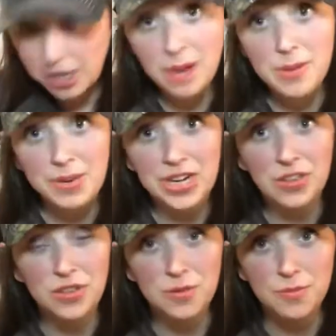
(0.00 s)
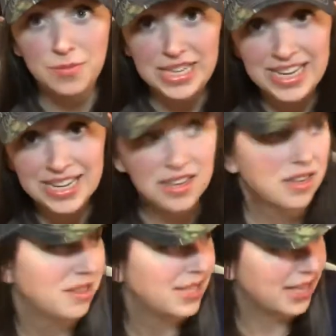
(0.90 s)
how many buckets you need,
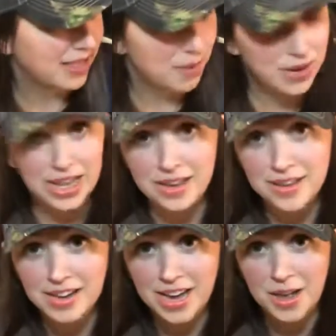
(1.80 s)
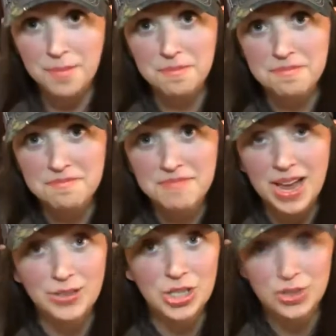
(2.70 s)
that's how many
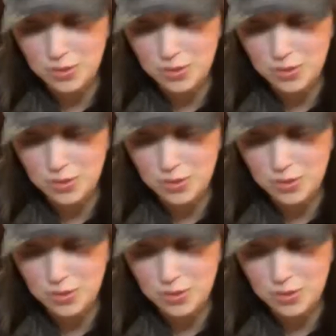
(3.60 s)
ounces you would